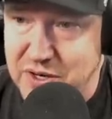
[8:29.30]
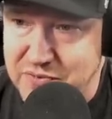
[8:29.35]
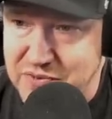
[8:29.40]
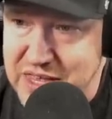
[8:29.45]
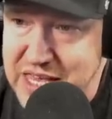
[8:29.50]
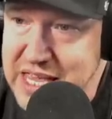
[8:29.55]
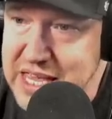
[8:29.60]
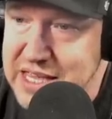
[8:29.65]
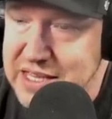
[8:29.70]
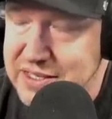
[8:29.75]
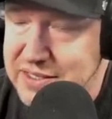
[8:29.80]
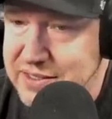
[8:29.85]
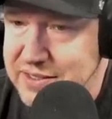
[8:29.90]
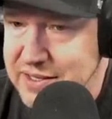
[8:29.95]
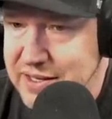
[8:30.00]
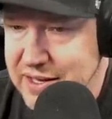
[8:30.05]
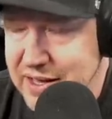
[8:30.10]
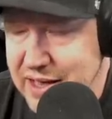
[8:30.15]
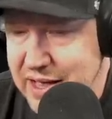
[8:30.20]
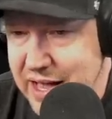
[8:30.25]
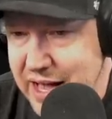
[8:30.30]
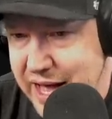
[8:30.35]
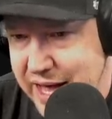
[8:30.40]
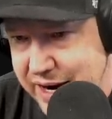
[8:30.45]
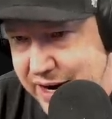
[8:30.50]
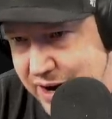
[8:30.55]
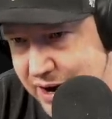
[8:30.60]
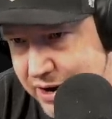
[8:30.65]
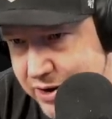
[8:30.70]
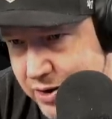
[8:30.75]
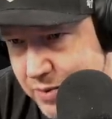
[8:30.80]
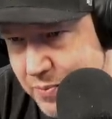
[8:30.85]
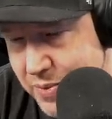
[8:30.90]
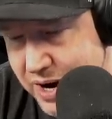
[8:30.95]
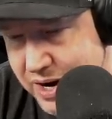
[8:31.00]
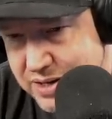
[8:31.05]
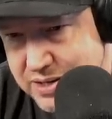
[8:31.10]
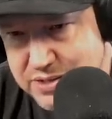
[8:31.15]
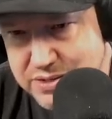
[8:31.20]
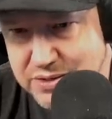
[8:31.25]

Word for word: of these at a 100 bucks.